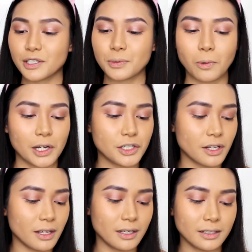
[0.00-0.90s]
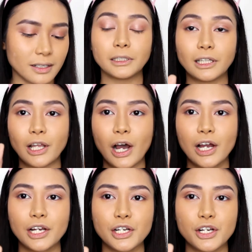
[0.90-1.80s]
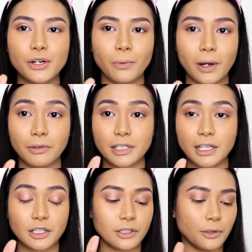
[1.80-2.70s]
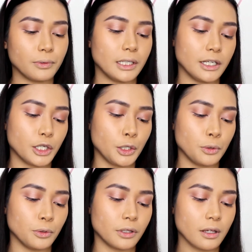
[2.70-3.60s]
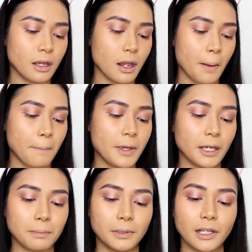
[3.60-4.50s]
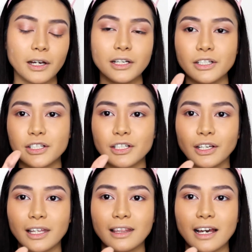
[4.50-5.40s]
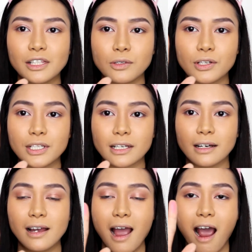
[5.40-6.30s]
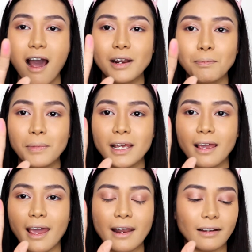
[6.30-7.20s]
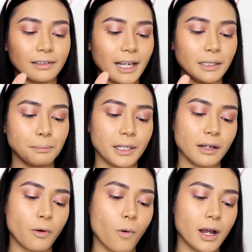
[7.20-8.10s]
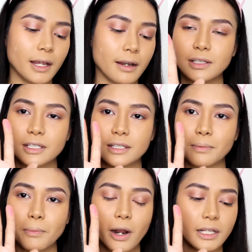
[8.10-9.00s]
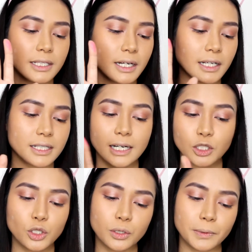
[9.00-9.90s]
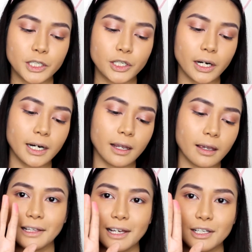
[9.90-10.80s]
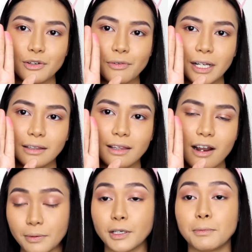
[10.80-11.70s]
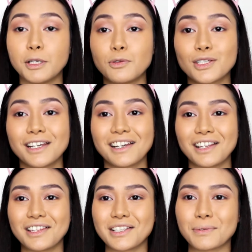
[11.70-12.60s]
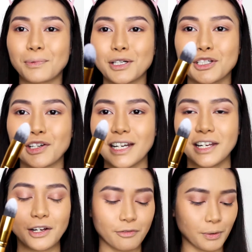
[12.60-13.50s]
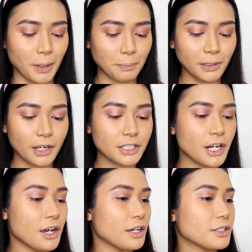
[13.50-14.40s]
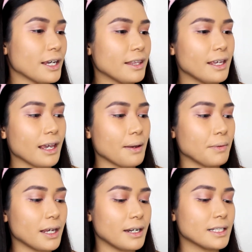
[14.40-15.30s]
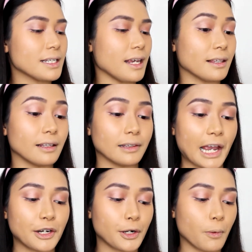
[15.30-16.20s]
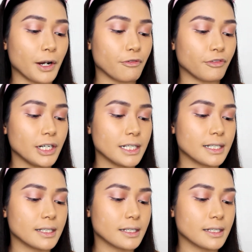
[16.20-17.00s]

swatch this. Blush. Wow, that's actually a really cute pink blush. Look at that. So there's a hot pink and a light pink one. This is the bronzer. It's not super dark. Highlight right there. So I'm gonna be using this brush right here for my blush. So I think I'm gonna take the lighter one first.